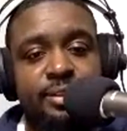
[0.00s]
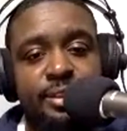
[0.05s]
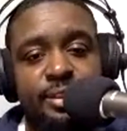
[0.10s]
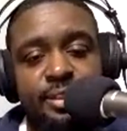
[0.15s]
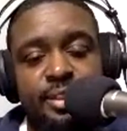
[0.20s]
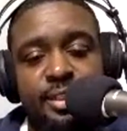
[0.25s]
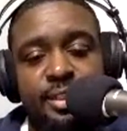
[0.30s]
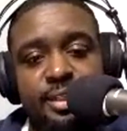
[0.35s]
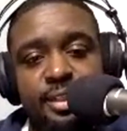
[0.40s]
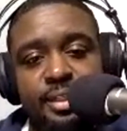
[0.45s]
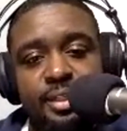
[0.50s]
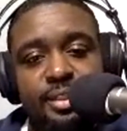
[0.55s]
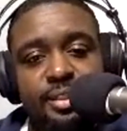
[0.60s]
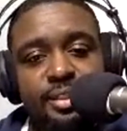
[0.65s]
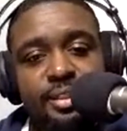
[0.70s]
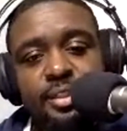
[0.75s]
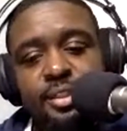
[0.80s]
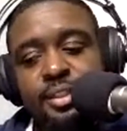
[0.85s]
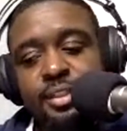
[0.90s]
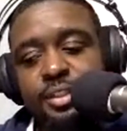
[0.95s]
It's in
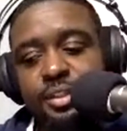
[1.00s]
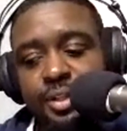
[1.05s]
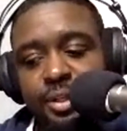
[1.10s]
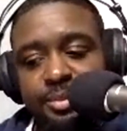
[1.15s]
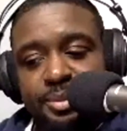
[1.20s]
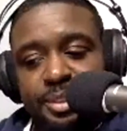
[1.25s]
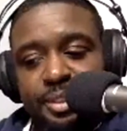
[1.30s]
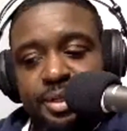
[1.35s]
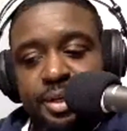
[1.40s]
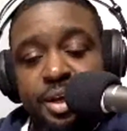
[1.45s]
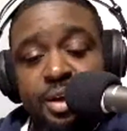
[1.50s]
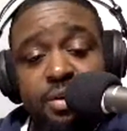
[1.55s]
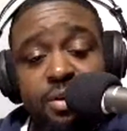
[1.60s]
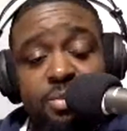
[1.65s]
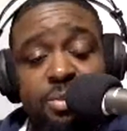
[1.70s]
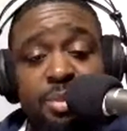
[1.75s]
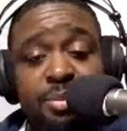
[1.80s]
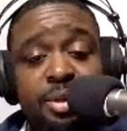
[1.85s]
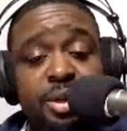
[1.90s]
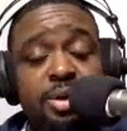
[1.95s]
the description.
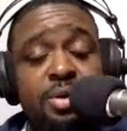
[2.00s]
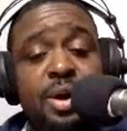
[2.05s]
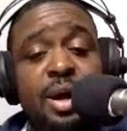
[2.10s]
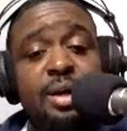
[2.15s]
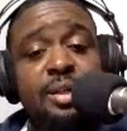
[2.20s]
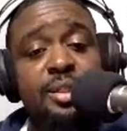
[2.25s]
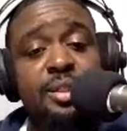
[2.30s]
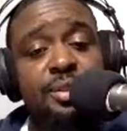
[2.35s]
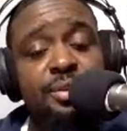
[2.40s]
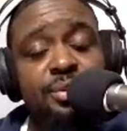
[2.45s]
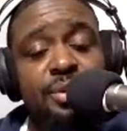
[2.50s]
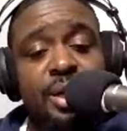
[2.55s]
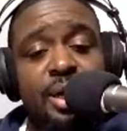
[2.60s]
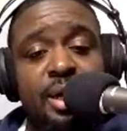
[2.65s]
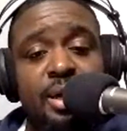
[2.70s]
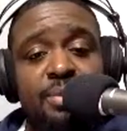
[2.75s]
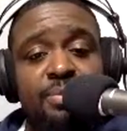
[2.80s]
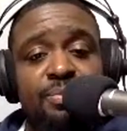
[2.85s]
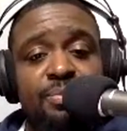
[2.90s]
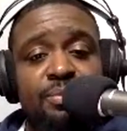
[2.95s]
Remember to go out
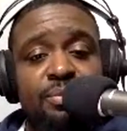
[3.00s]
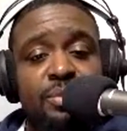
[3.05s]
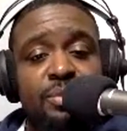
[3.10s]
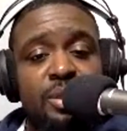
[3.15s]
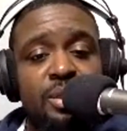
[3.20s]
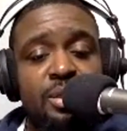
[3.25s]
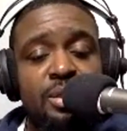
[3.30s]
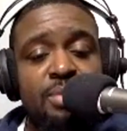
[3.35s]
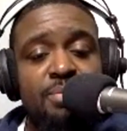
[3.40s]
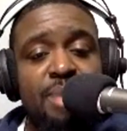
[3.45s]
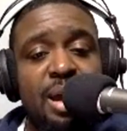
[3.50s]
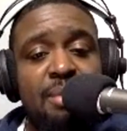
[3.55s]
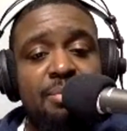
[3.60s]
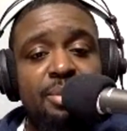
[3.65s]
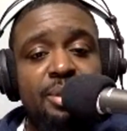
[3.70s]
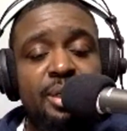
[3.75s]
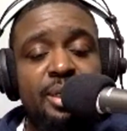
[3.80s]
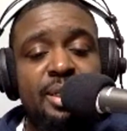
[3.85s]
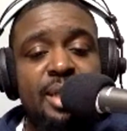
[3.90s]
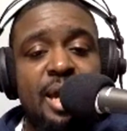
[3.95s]
to
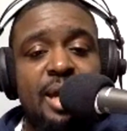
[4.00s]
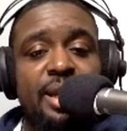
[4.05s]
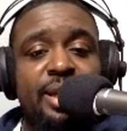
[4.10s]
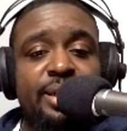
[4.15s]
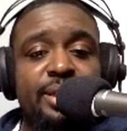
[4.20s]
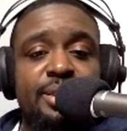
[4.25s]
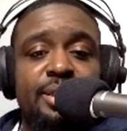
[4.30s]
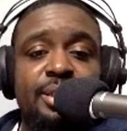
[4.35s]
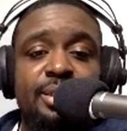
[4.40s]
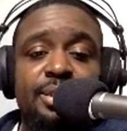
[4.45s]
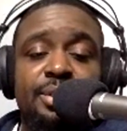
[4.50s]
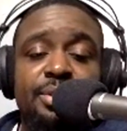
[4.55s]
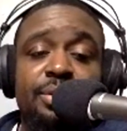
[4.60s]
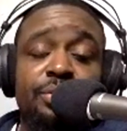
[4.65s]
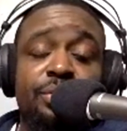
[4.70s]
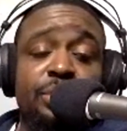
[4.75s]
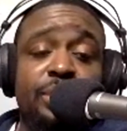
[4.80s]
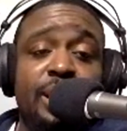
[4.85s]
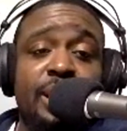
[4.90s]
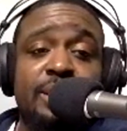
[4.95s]
MYBookie.ag too
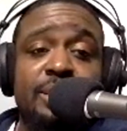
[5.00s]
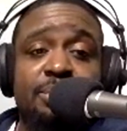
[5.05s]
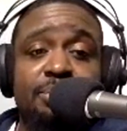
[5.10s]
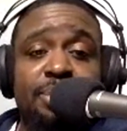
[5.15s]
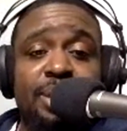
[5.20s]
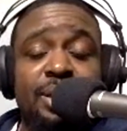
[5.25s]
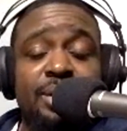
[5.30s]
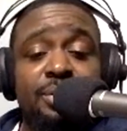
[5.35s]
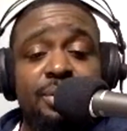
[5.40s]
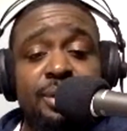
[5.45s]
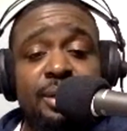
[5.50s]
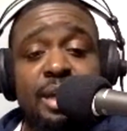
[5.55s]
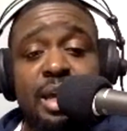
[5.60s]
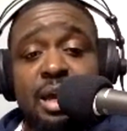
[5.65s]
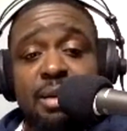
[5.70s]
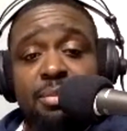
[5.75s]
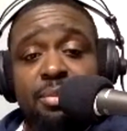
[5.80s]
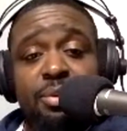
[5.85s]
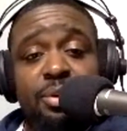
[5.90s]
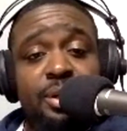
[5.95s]
if you guys are betting on the
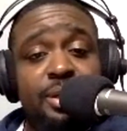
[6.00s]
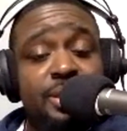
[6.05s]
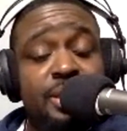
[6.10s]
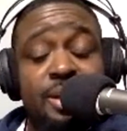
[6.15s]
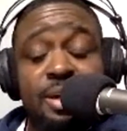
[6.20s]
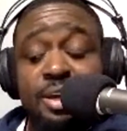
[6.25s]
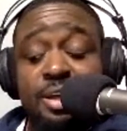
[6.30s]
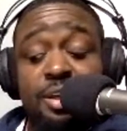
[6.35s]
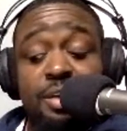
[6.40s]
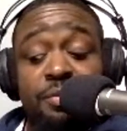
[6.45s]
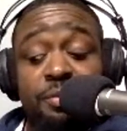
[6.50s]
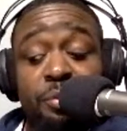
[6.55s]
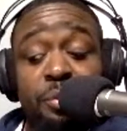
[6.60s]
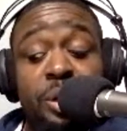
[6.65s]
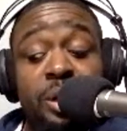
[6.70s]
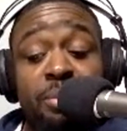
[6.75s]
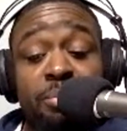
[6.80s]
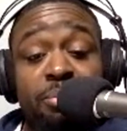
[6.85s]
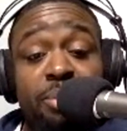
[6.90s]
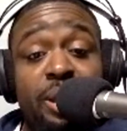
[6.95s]
Cowboys. If you
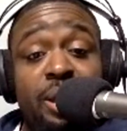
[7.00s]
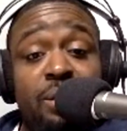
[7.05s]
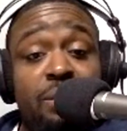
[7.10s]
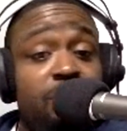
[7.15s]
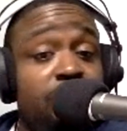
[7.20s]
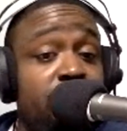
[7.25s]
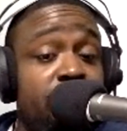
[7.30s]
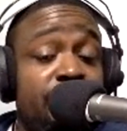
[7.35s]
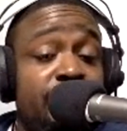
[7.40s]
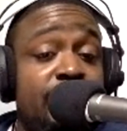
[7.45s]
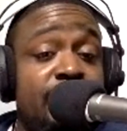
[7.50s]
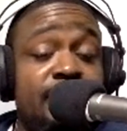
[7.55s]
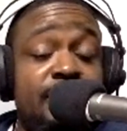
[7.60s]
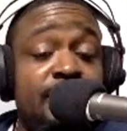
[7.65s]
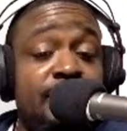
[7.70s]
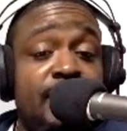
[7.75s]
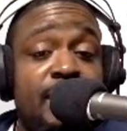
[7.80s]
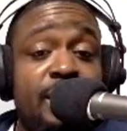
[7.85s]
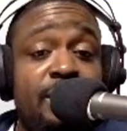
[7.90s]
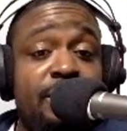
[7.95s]
want to bet on
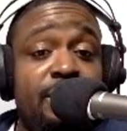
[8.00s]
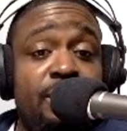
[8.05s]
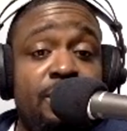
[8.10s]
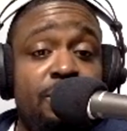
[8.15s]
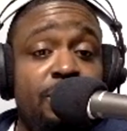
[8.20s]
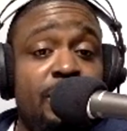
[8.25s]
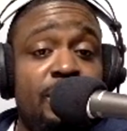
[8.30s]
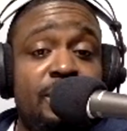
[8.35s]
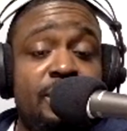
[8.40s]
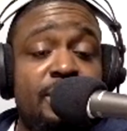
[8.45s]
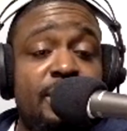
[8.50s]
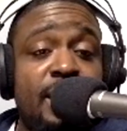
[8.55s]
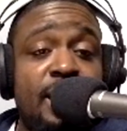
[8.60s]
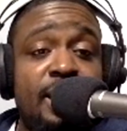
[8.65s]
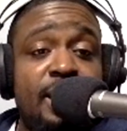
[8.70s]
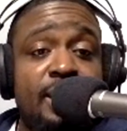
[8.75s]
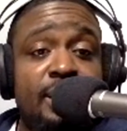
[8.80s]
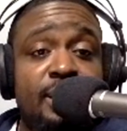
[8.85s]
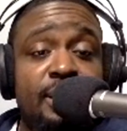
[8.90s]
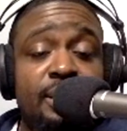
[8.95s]
Jason Garrett or whether or
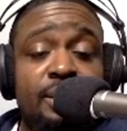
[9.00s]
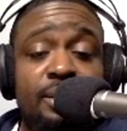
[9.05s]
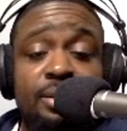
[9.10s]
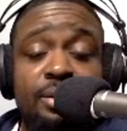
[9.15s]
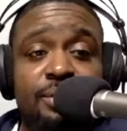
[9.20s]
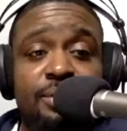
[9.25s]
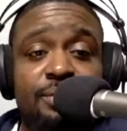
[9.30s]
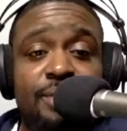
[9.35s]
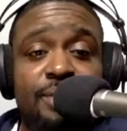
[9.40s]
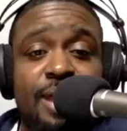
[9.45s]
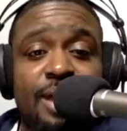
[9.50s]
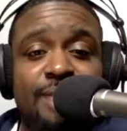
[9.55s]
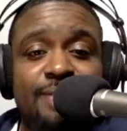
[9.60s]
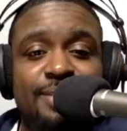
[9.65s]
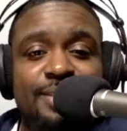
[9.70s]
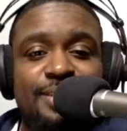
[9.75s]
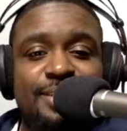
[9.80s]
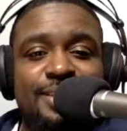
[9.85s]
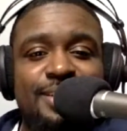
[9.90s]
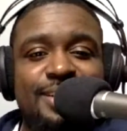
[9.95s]
not he survives the
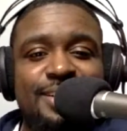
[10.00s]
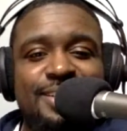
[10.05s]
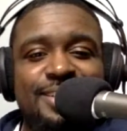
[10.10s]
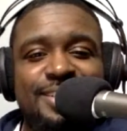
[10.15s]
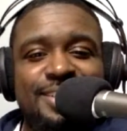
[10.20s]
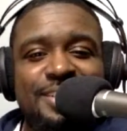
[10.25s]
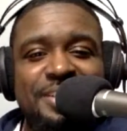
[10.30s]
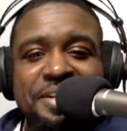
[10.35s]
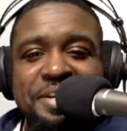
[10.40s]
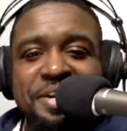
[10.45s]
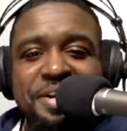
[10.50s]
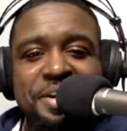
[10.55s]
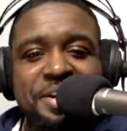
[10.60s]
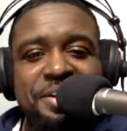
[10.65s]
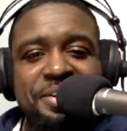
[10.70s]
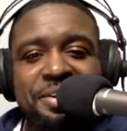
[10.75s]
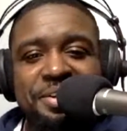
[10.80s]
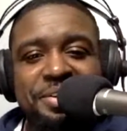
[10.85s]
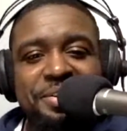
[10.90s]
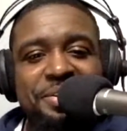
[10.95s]
season, you
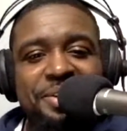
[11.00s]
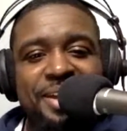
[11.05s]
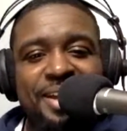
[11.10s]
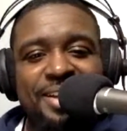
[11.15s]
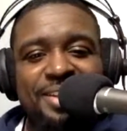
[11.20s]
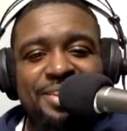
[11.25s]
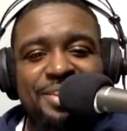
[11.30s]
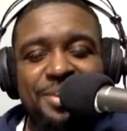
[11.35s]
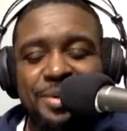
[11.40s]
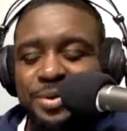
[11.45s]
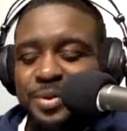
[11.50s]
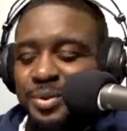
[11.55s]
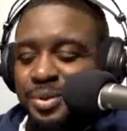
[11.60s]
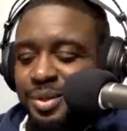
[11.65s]
can do that too.